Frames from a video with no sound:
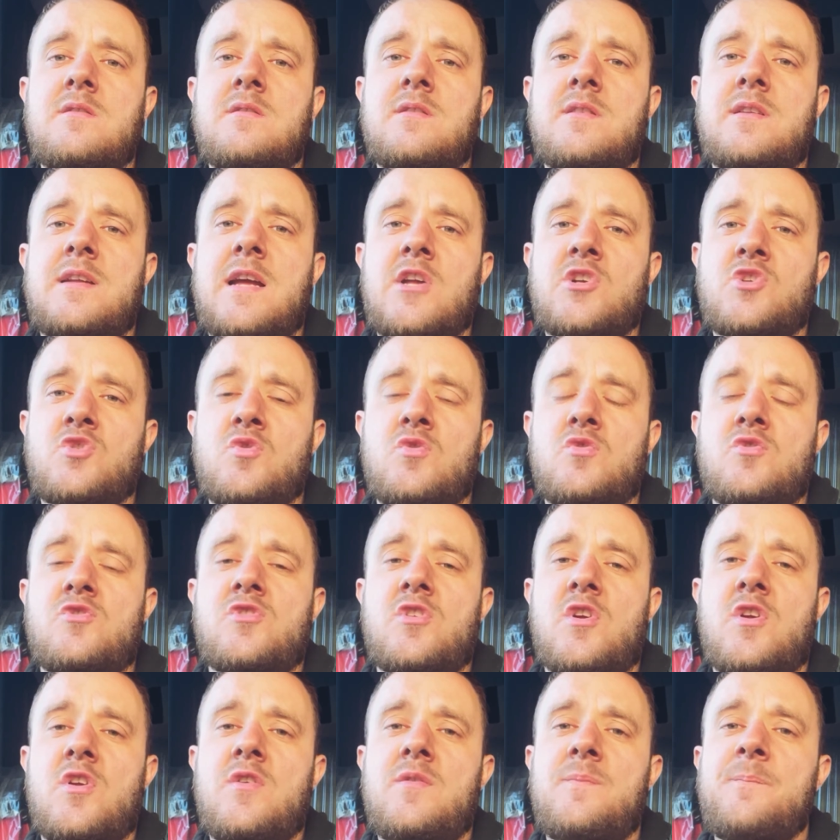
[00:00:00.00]
catch you all
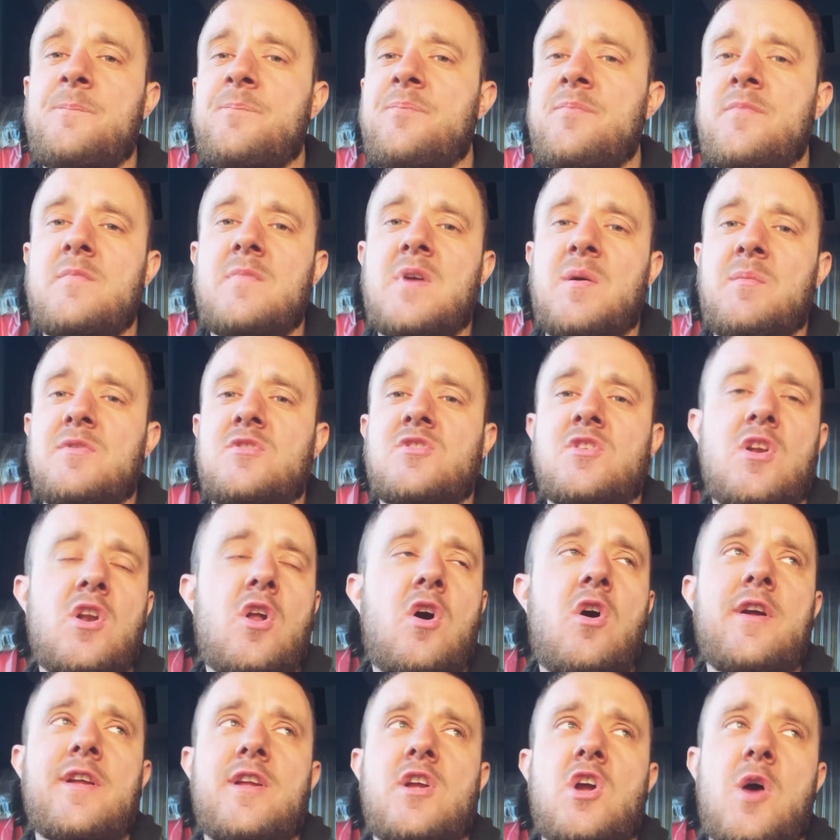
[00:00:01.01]
soon. Remember to
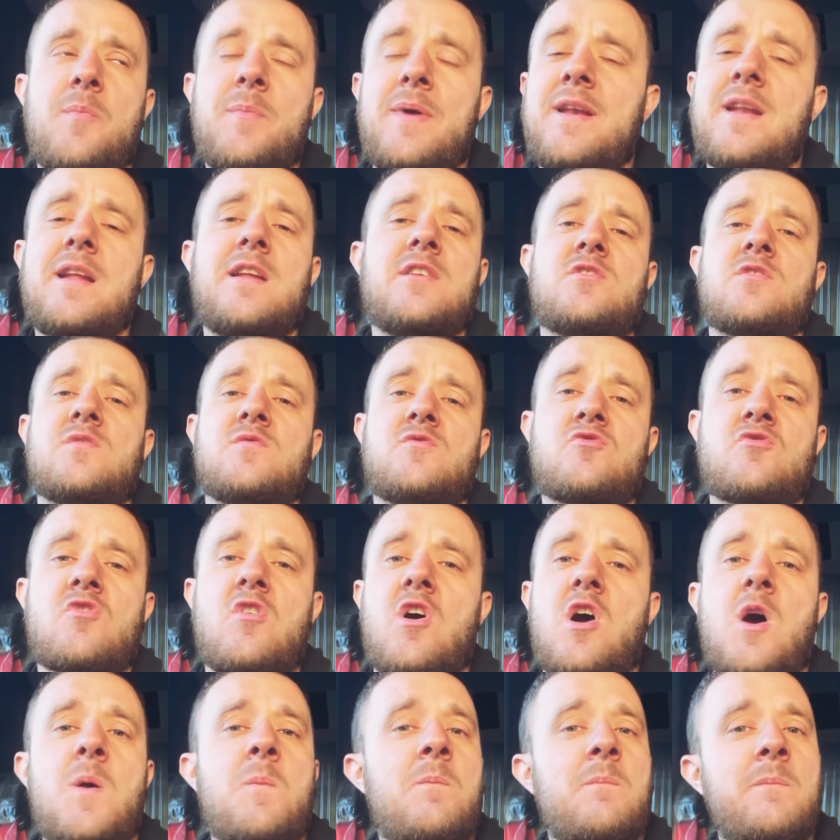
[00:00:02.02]
like, comment and
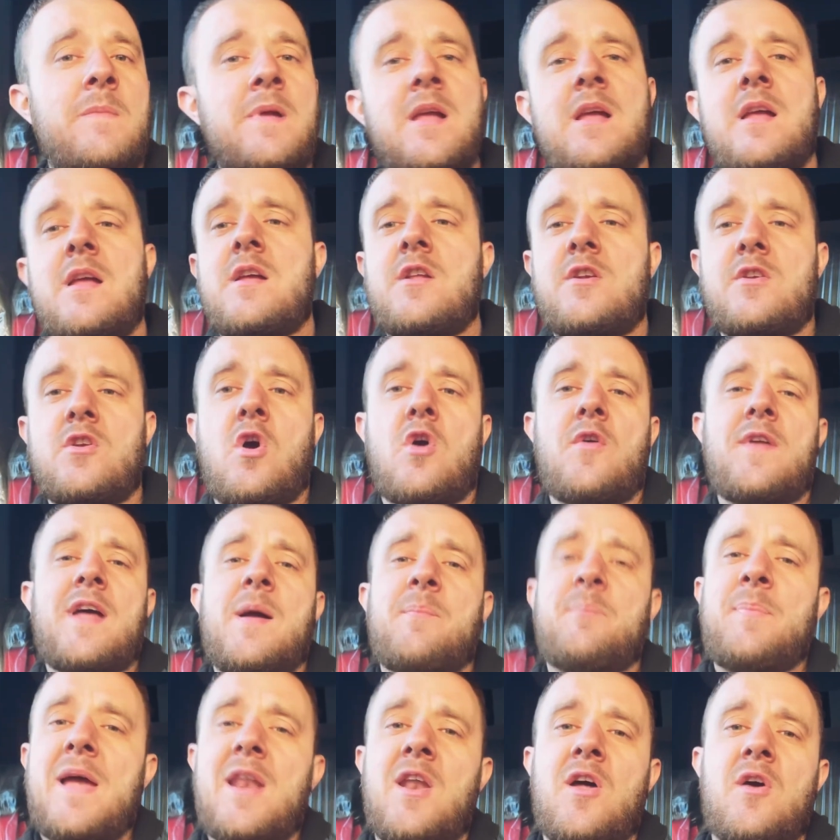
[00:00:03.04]
subscribe. Knock
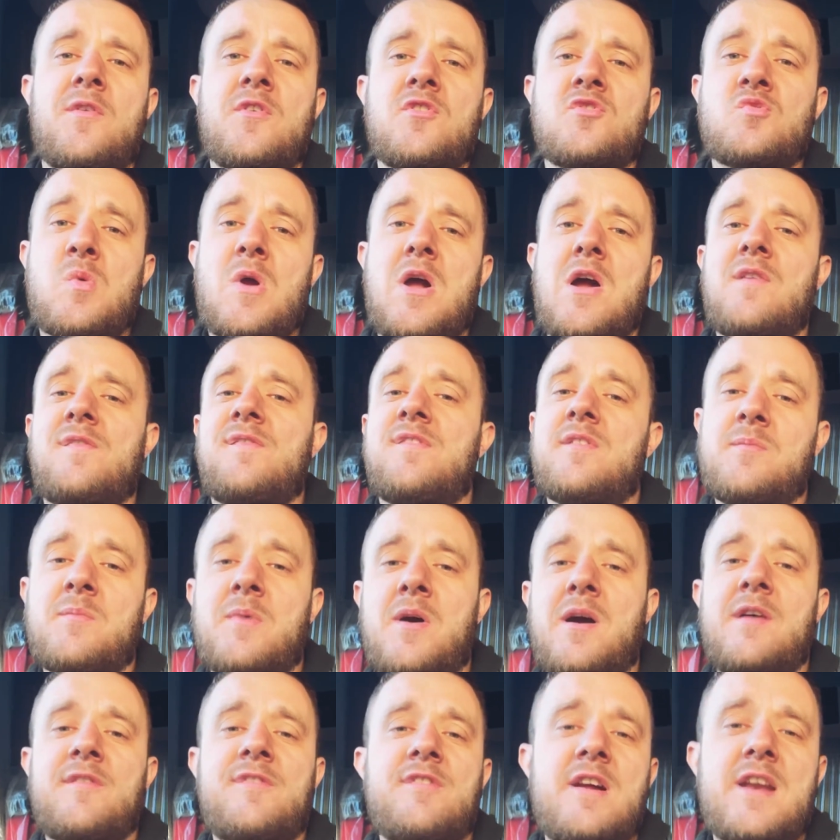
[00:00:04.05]
that bell on as well
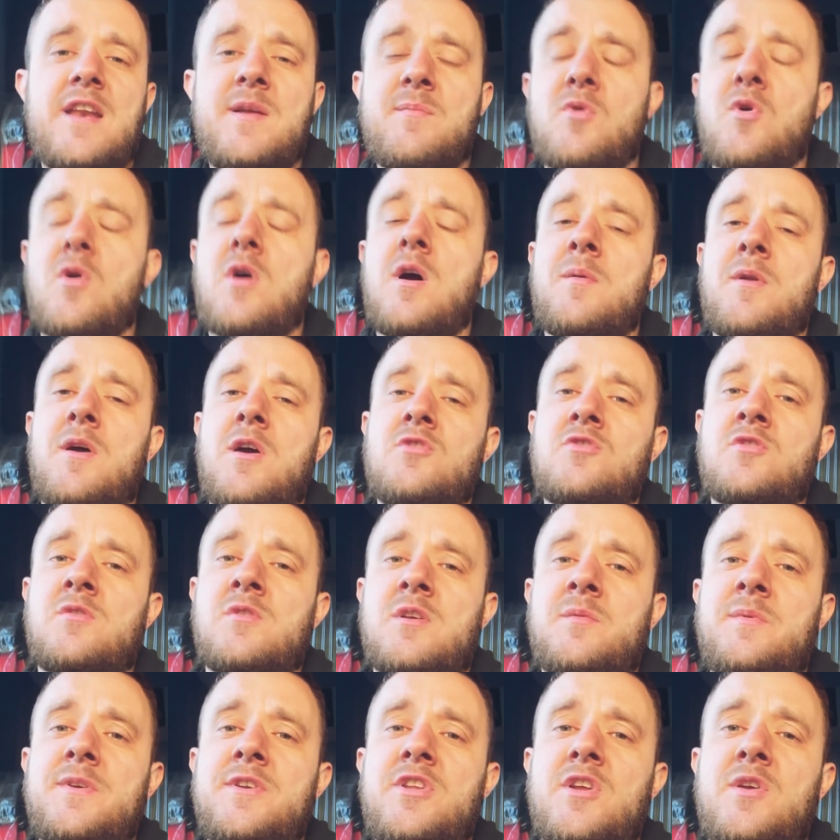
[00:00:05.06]
for any more uploads I'm going
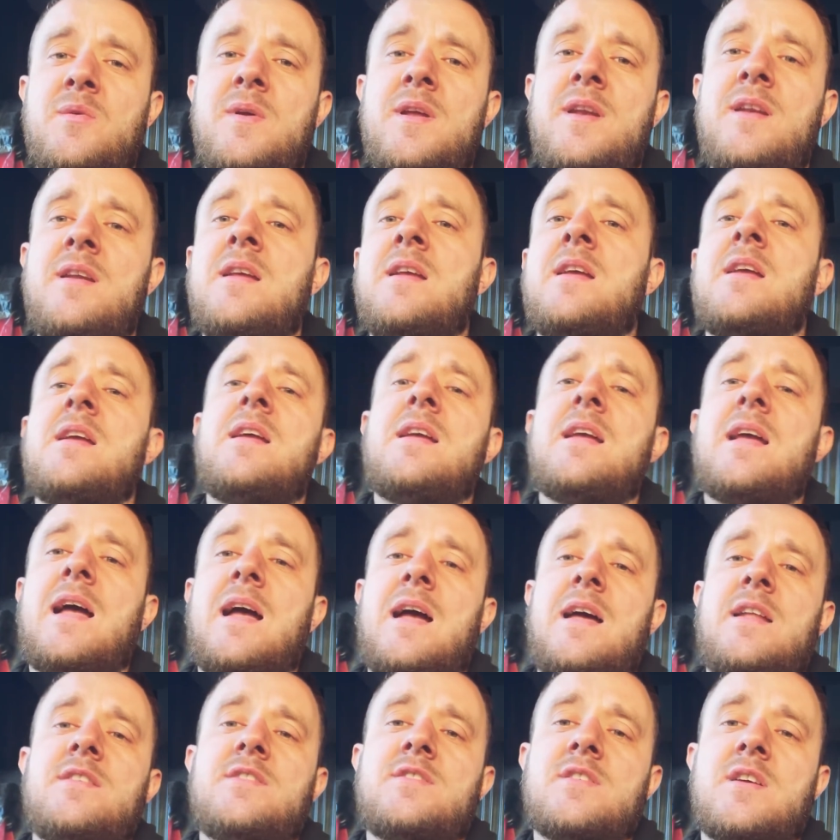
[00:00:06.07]
to be doing.
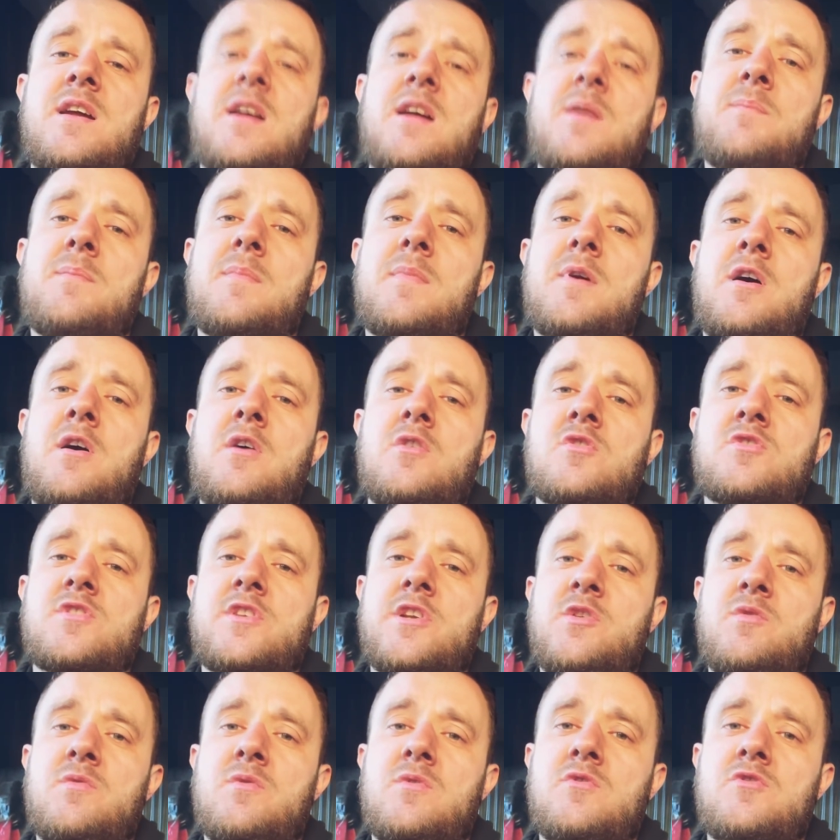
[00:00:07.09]
And I'll
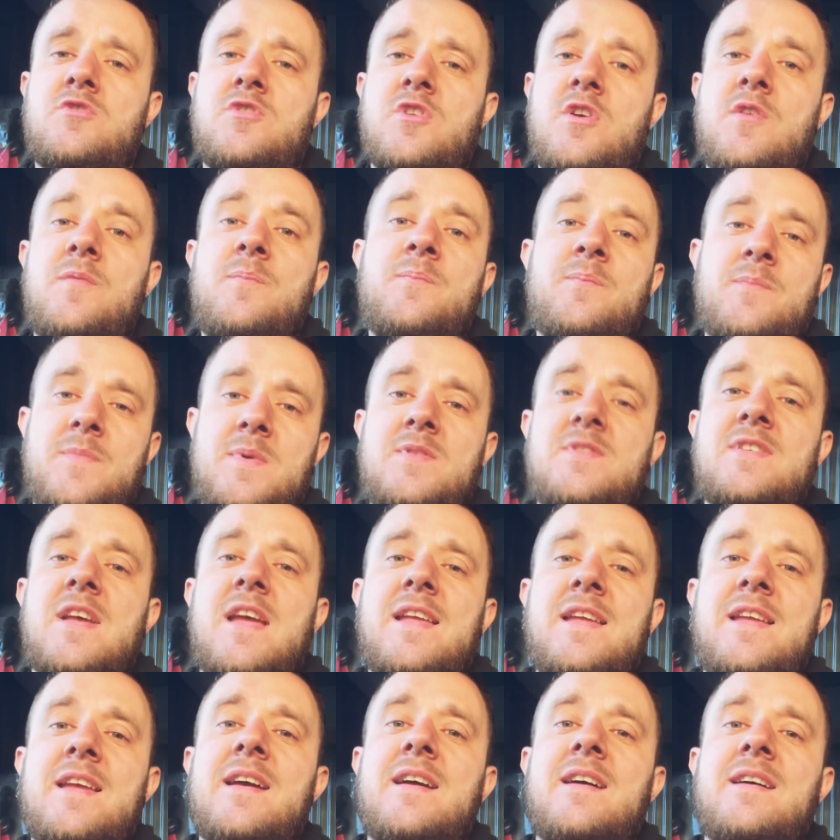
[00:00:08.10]
see you all soon.
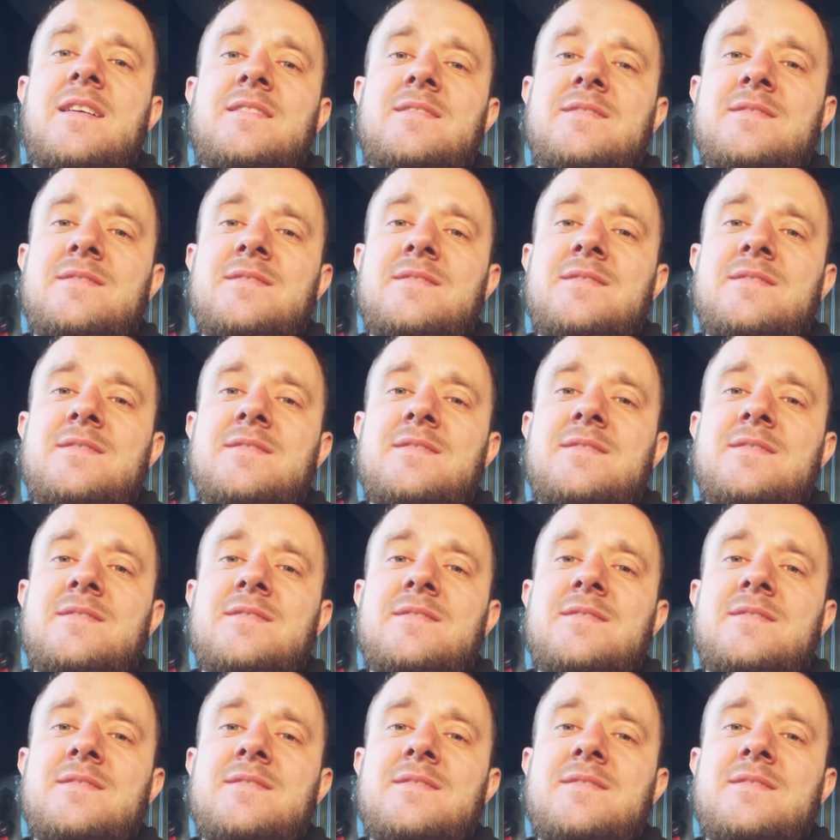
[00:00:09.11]
Take care.